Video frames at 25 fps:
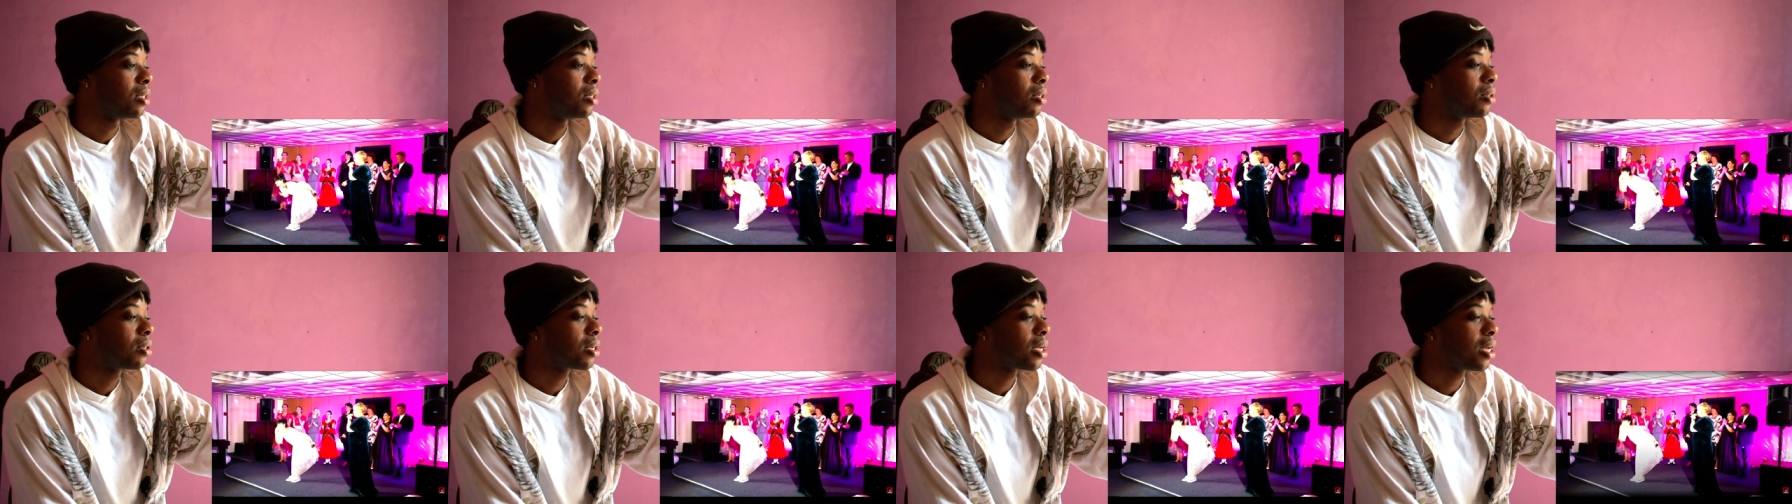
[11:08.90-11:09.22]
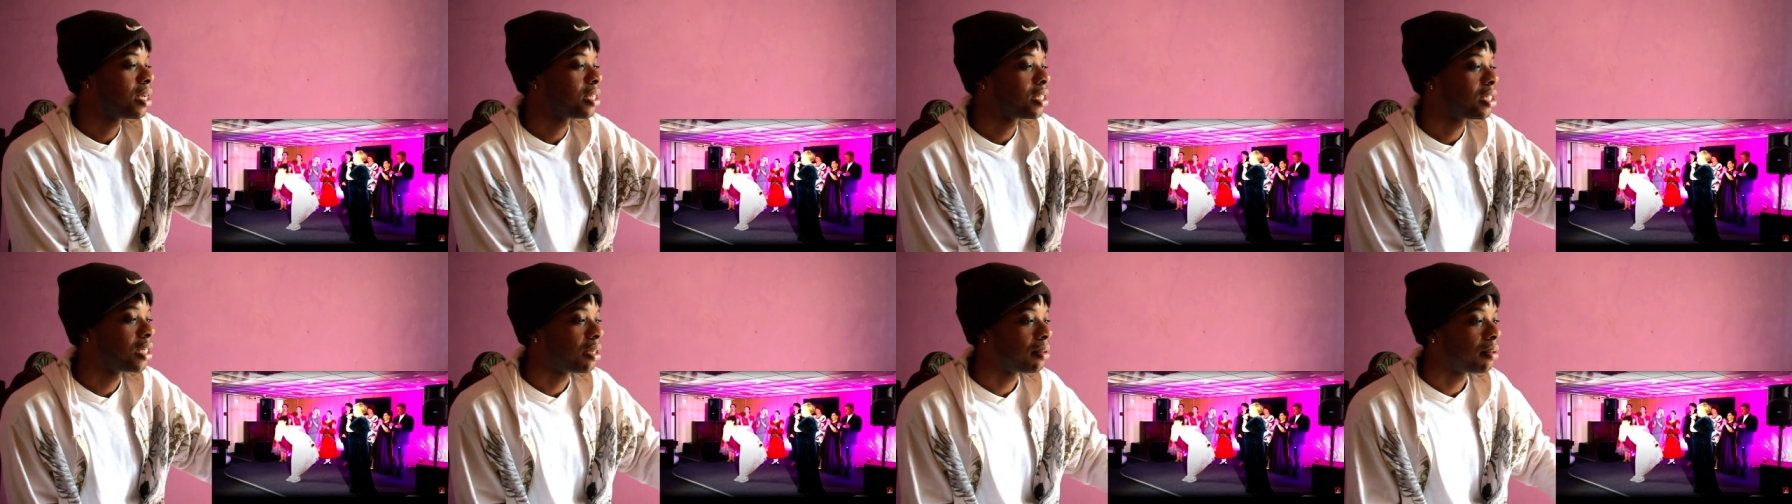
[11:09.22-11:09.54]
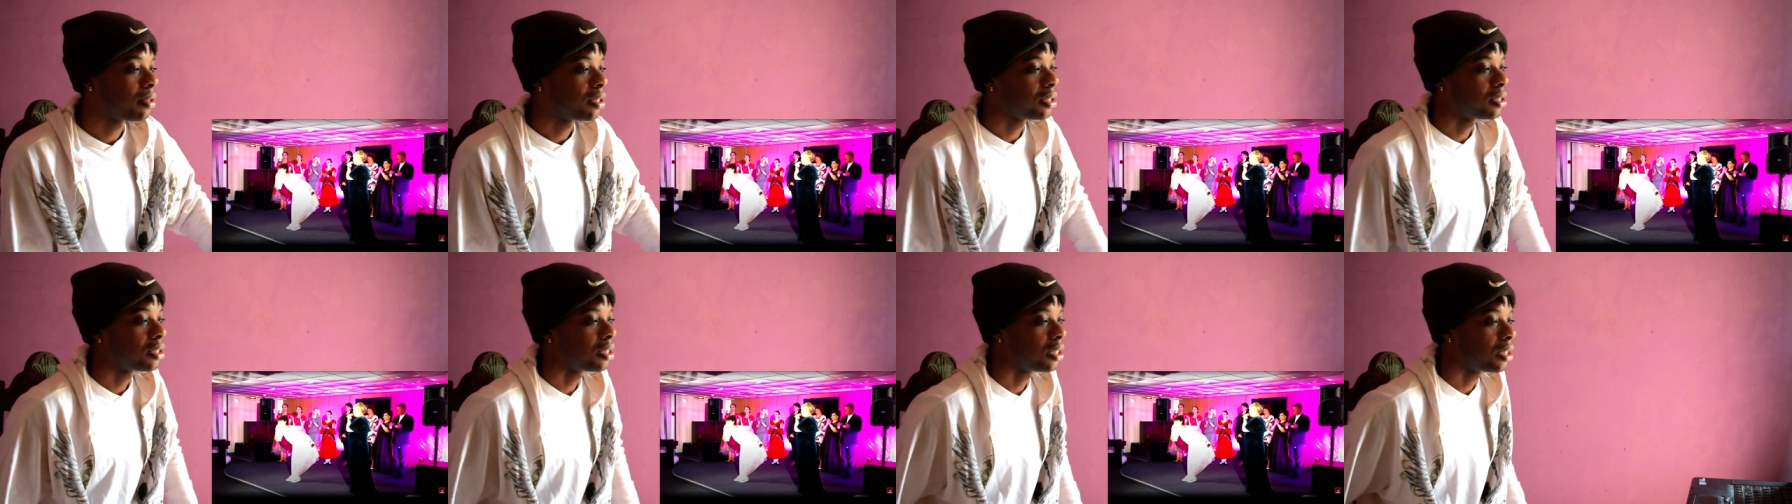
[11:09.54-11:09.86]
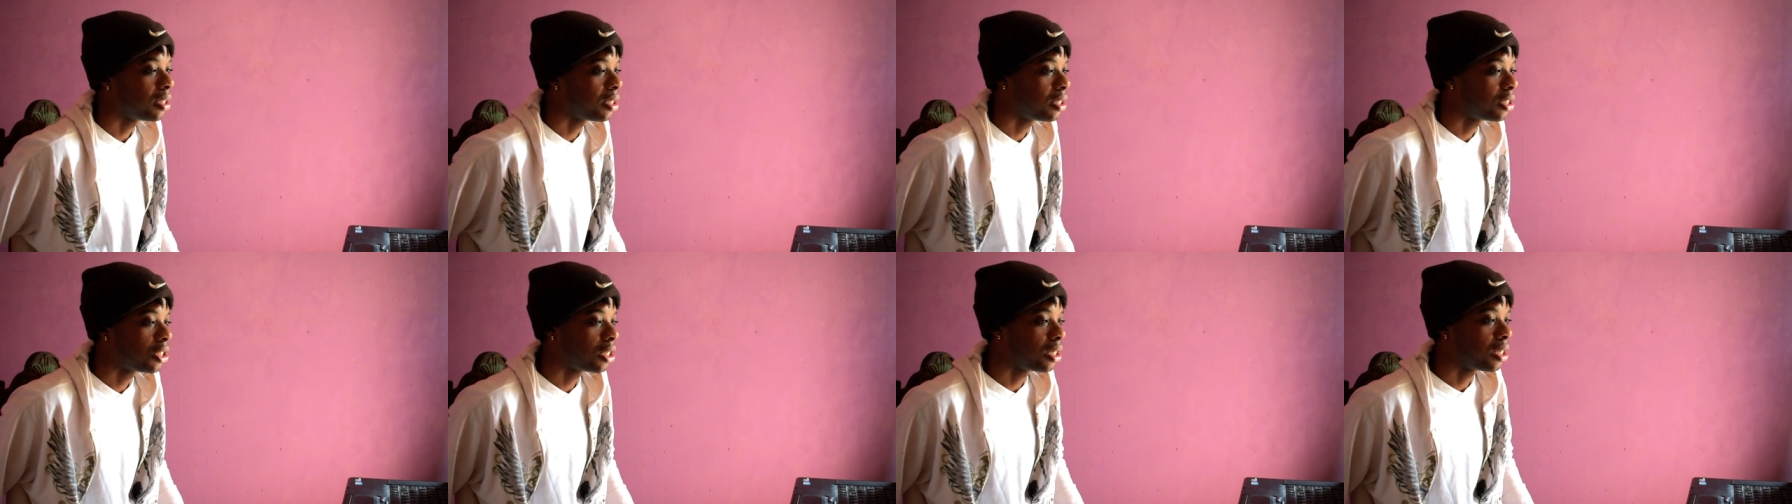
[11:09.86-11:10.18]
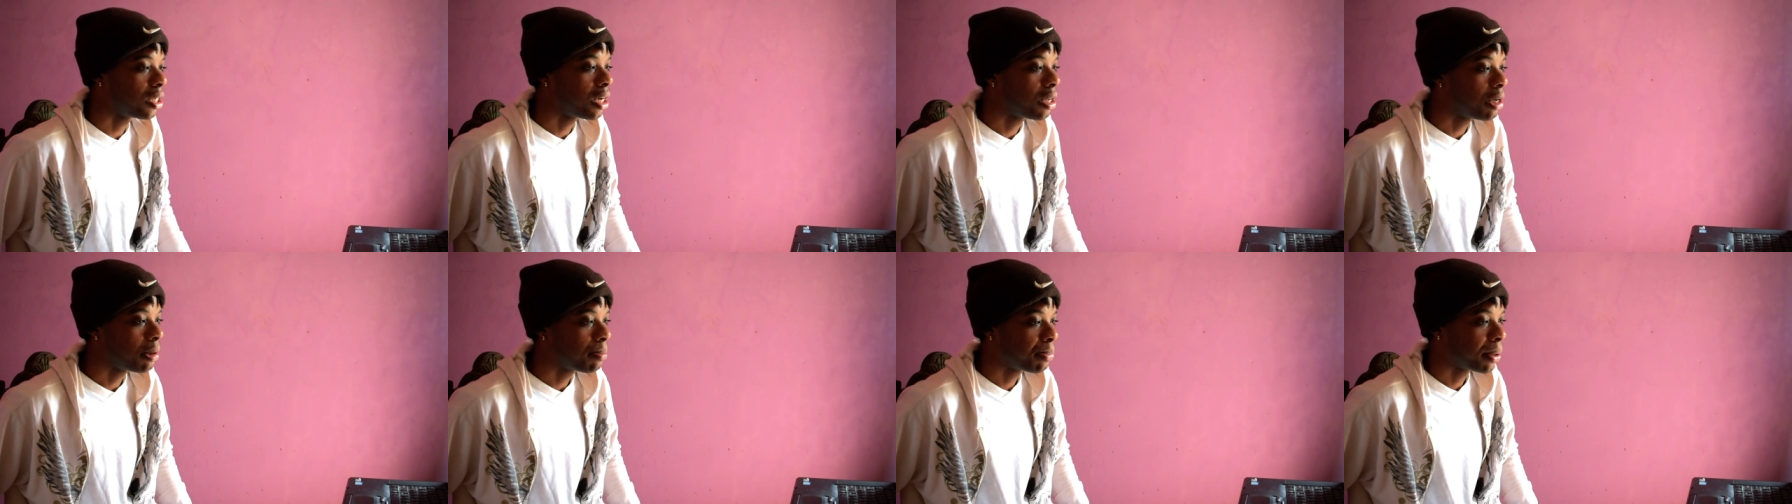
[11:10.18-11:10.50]
Okay,
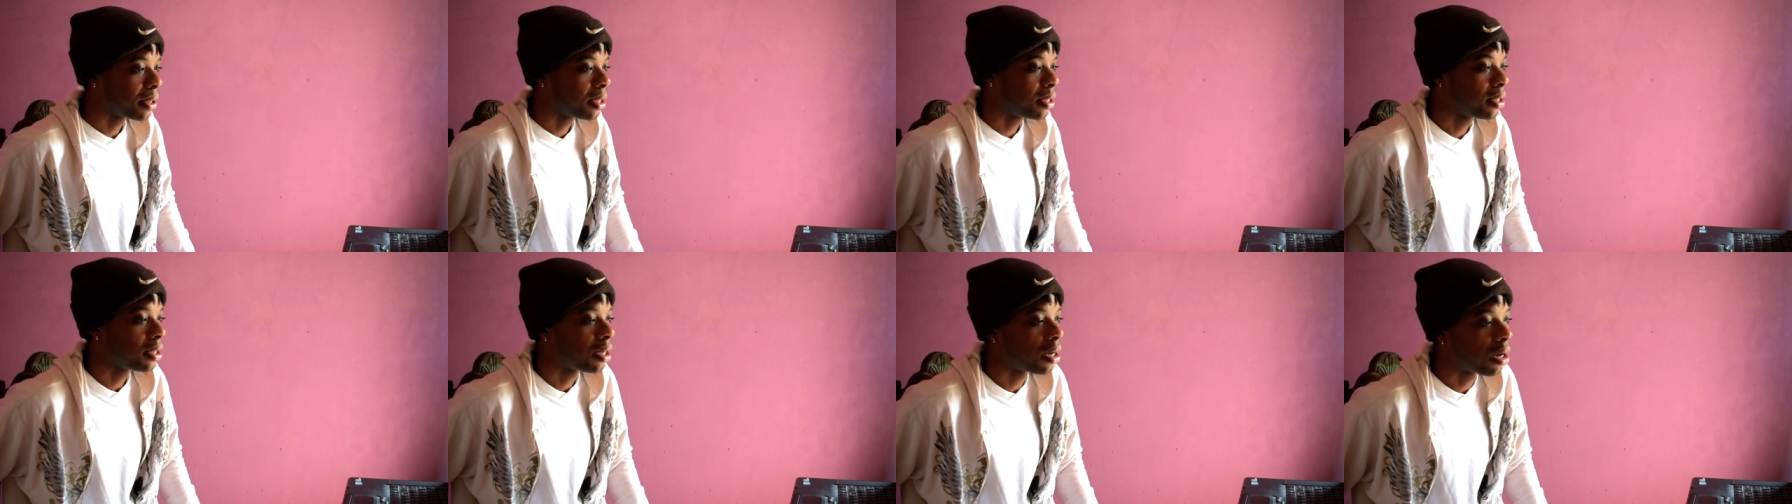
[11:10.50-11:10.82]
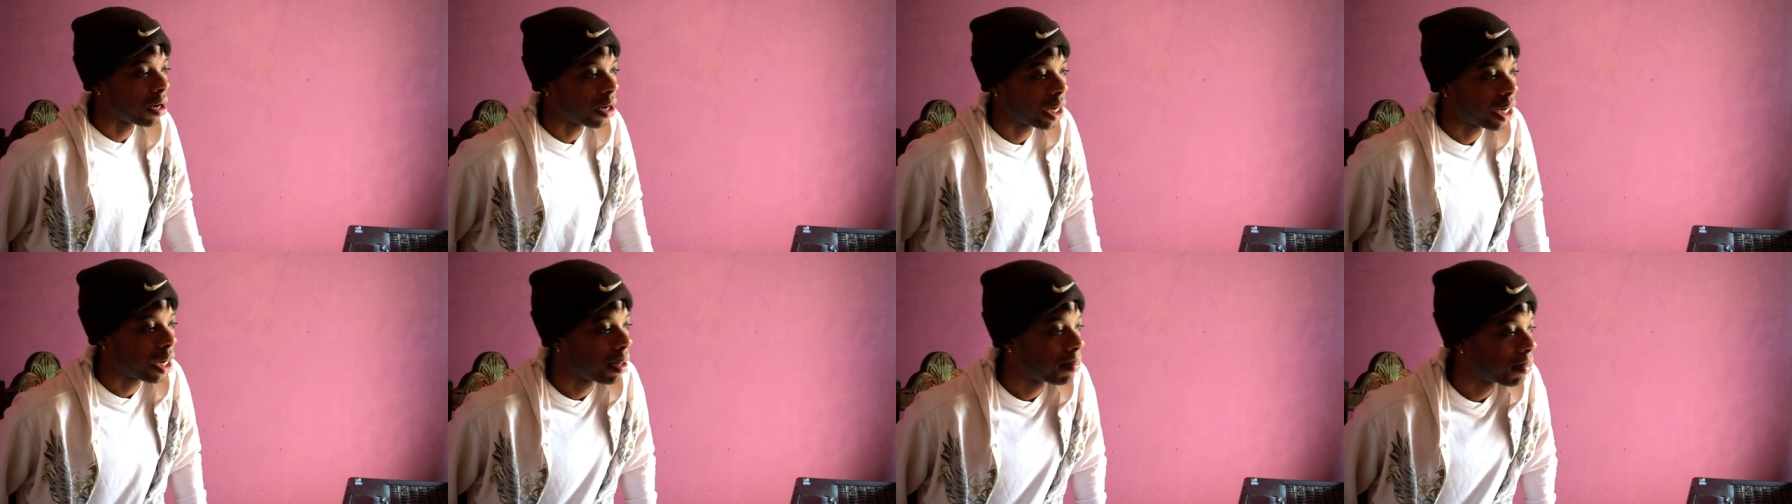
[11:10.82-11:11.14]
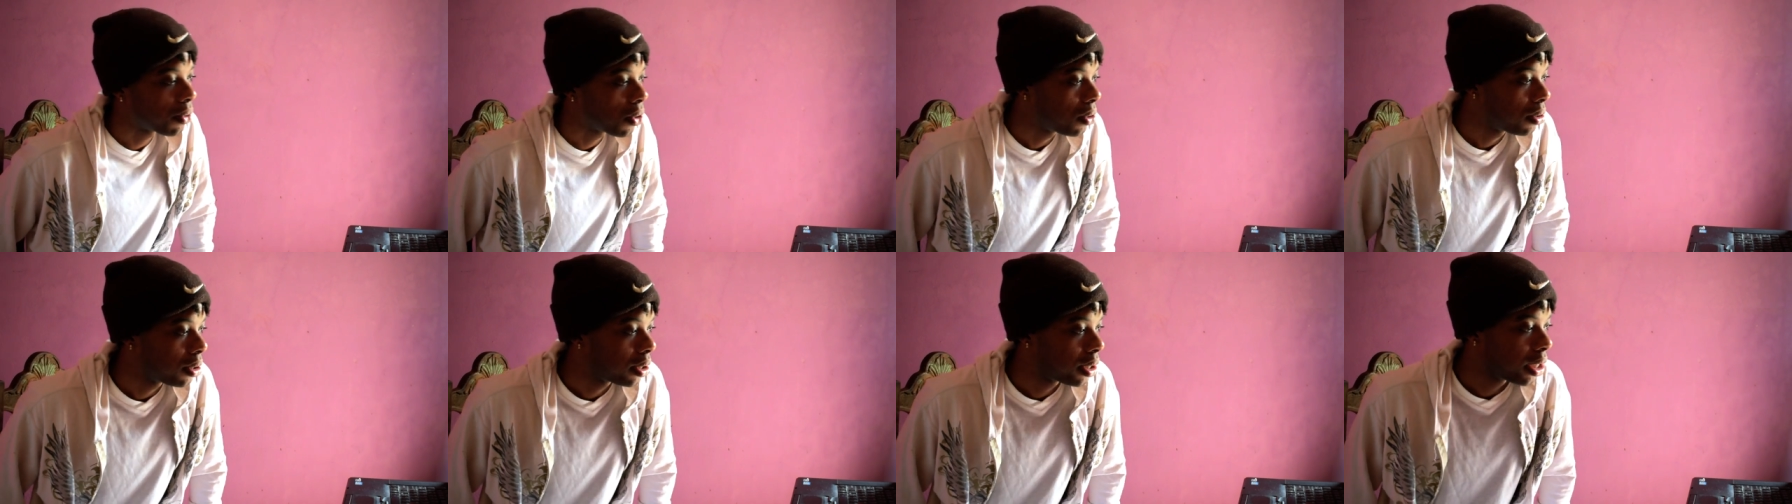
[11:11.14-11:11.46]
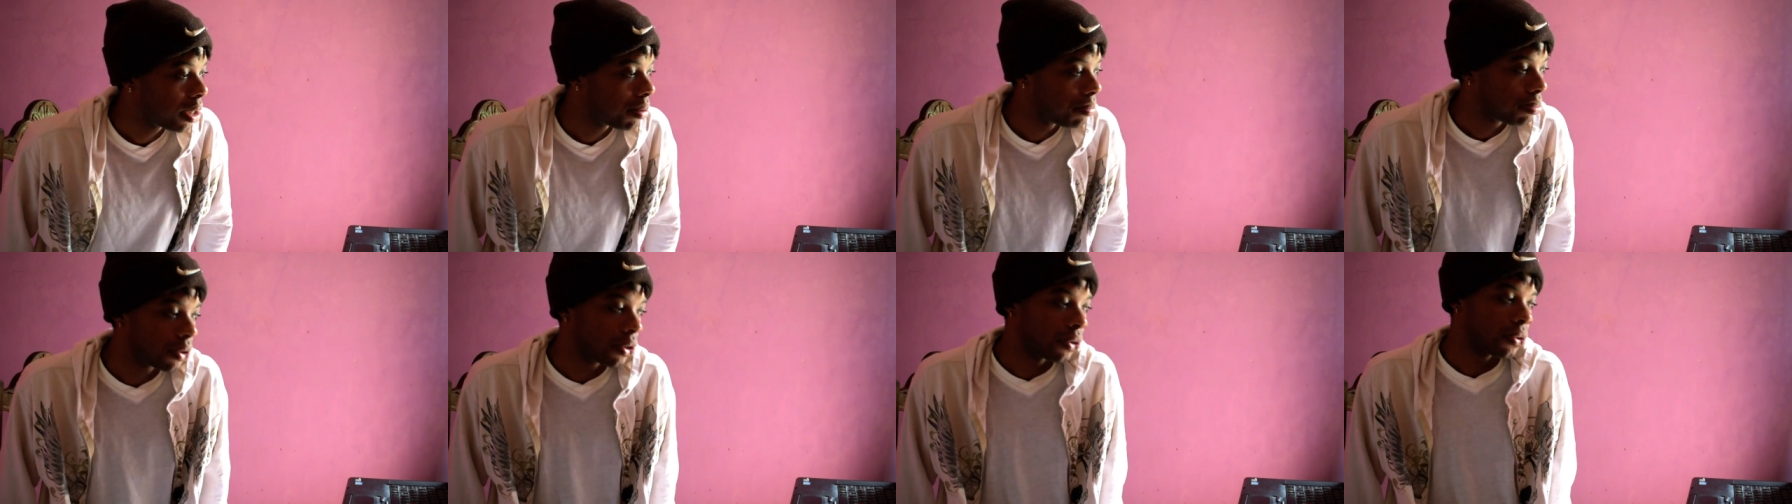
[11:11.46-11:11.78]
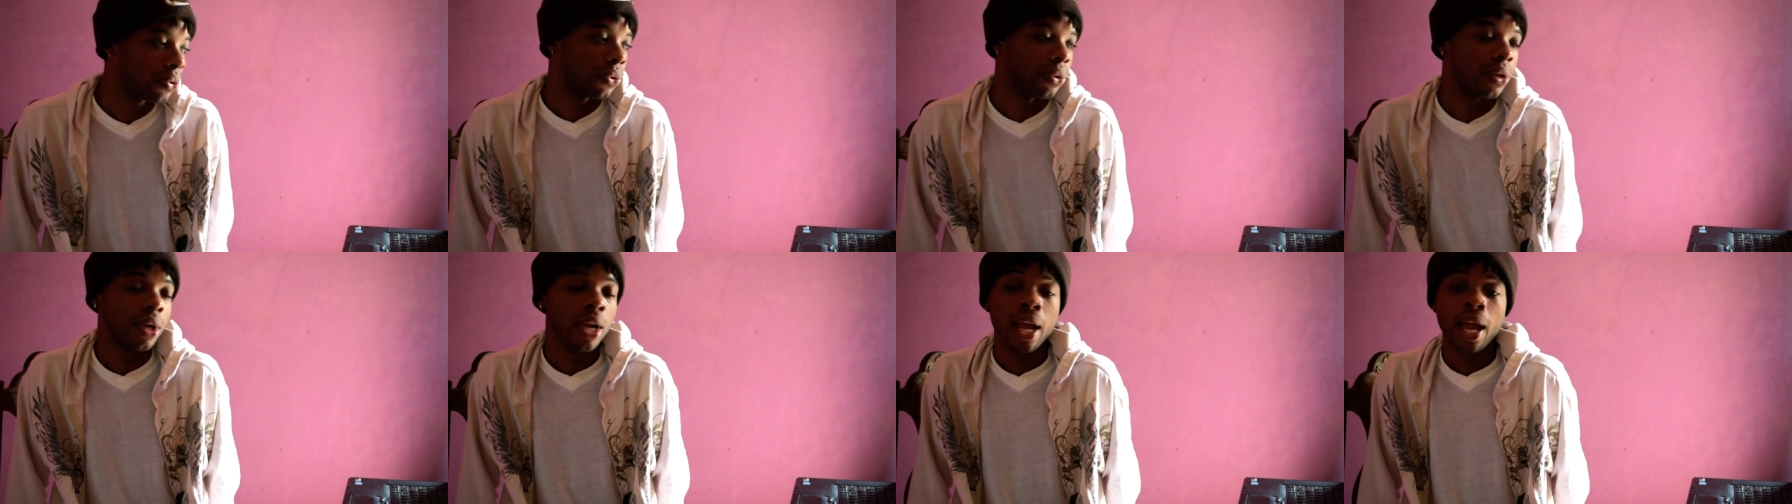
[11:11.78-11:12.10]
she dipping, or I'm gonna dip
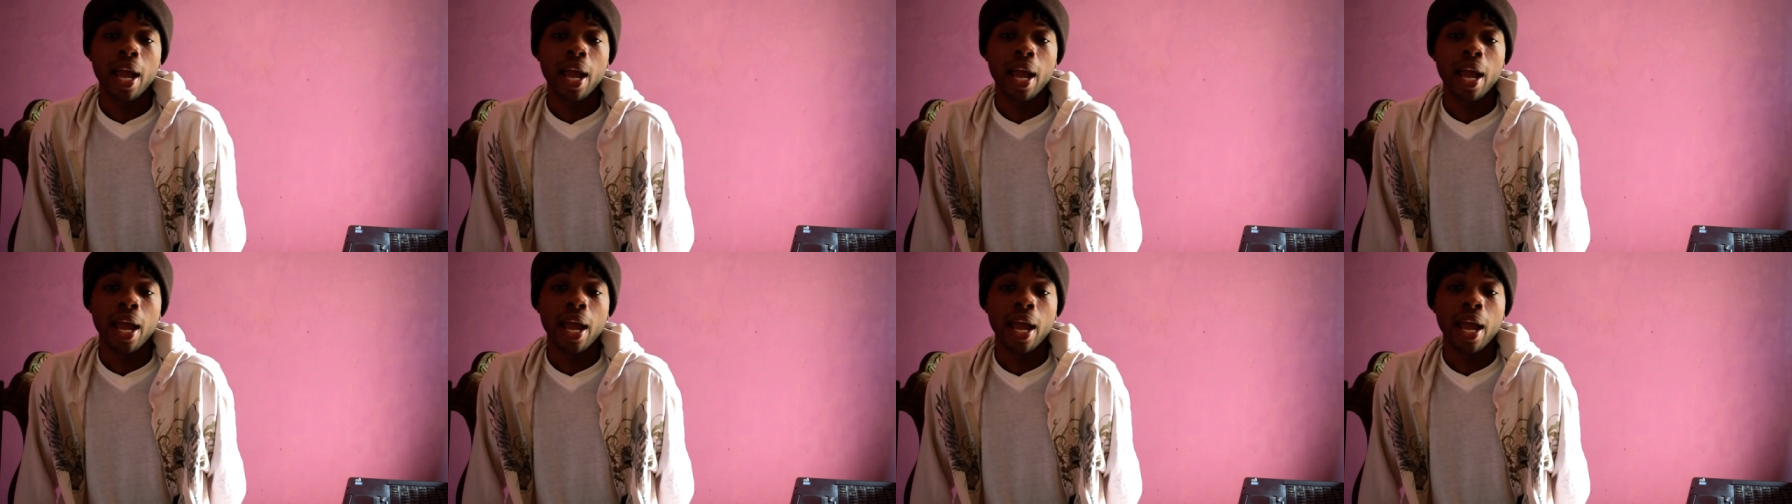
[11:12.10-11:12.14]
too.